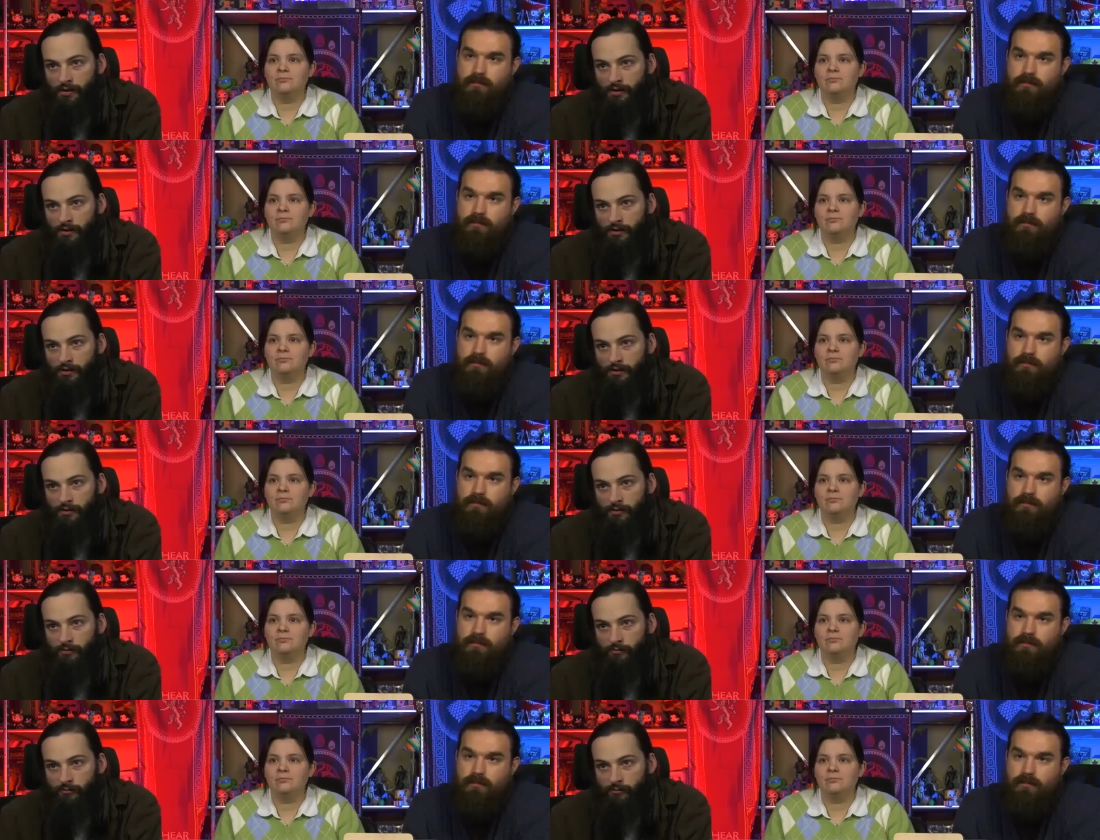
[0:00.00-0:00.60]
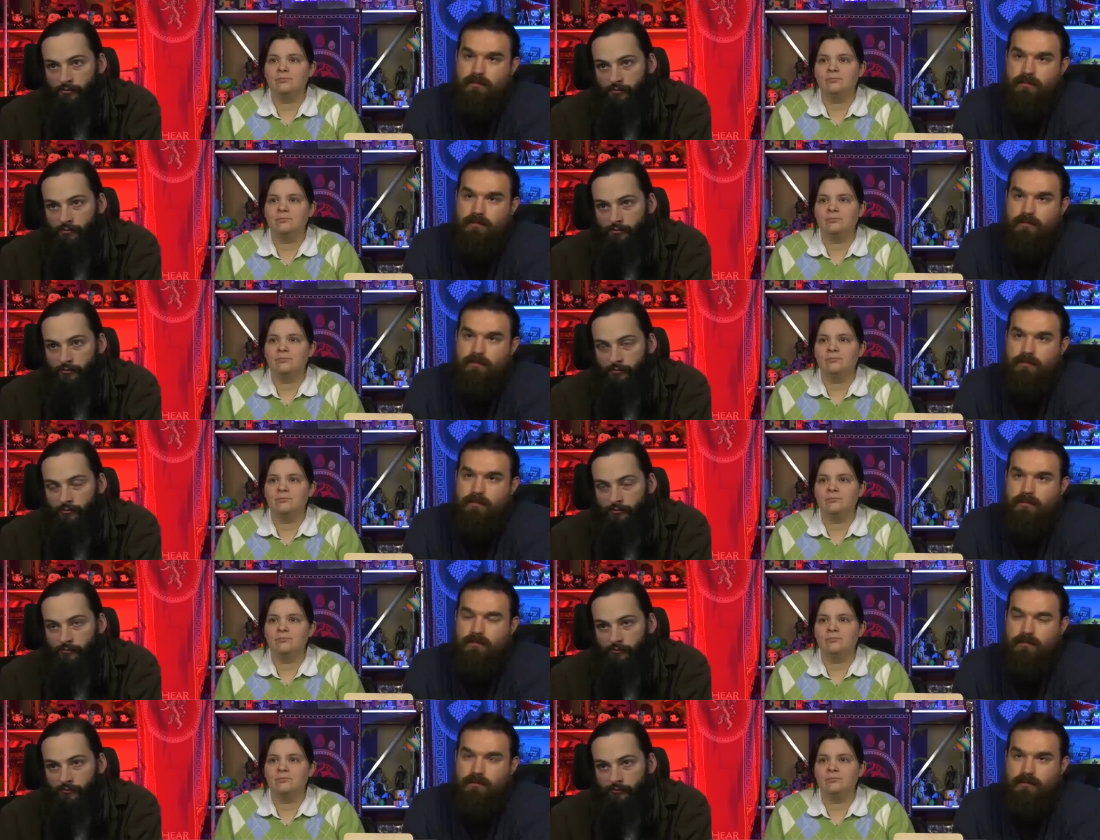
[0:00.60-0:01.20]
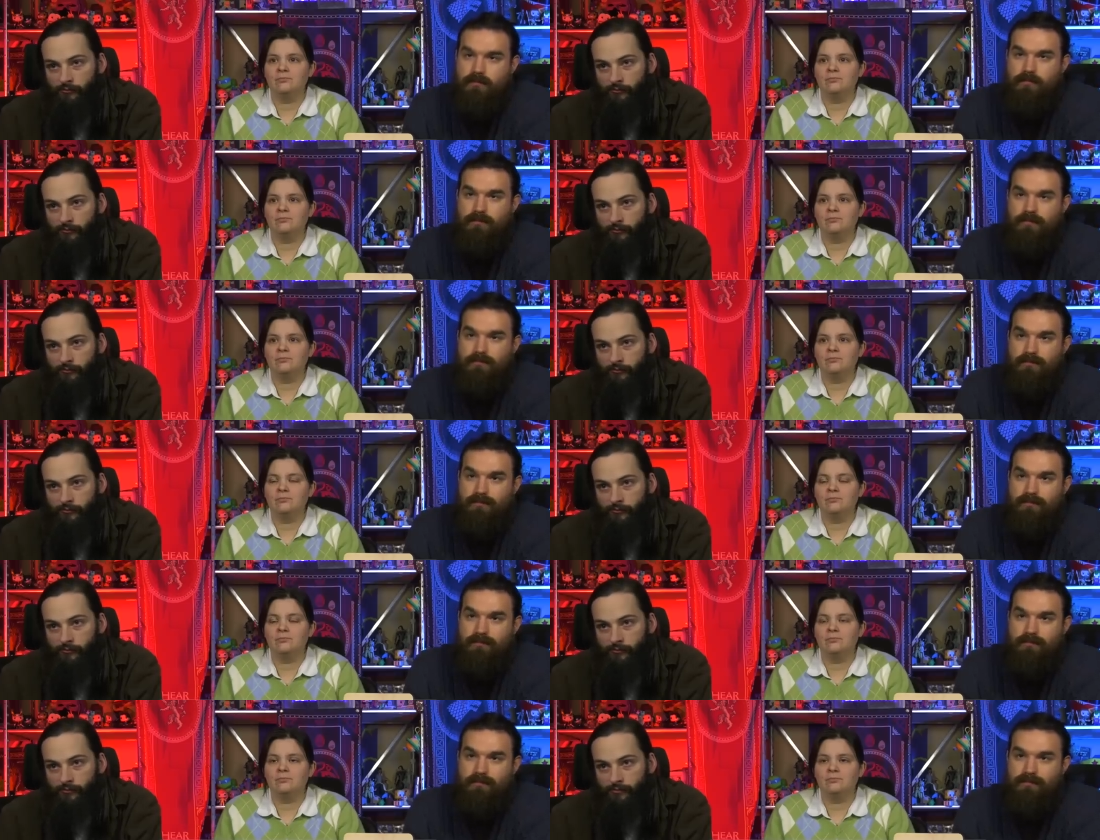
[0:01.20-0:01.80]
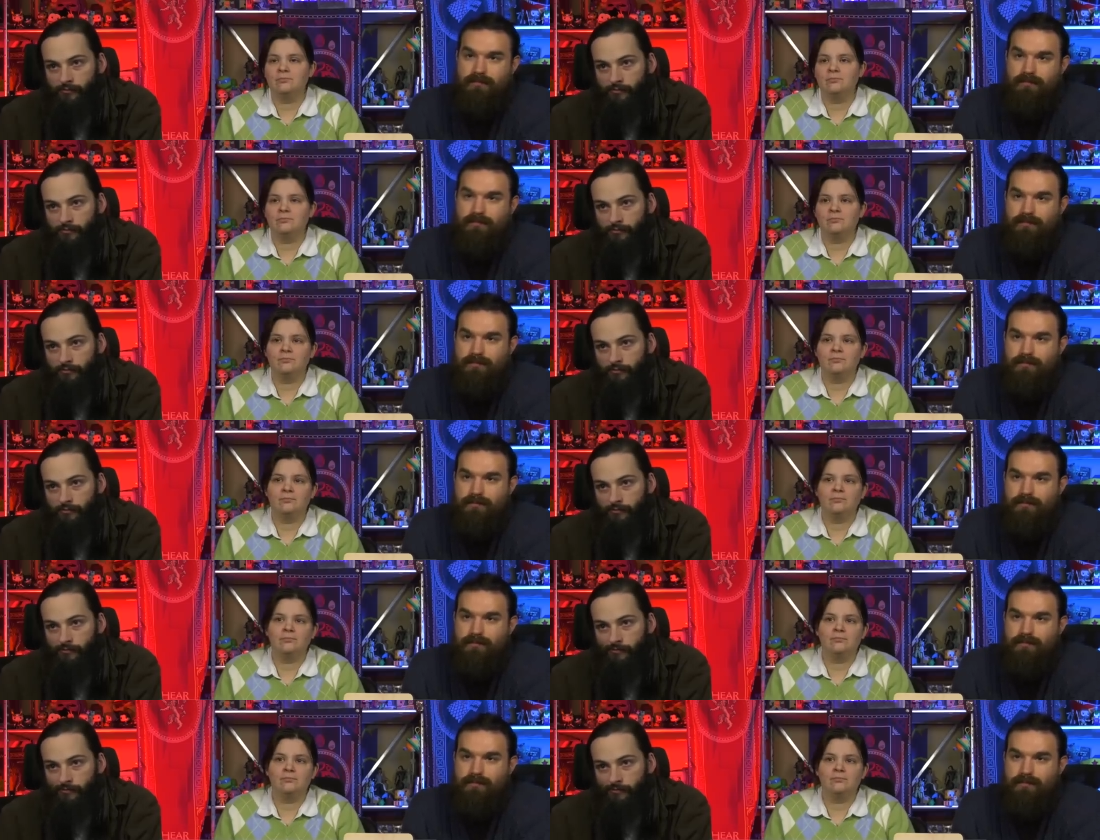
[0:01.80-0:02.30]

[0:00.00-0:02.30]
[no speech]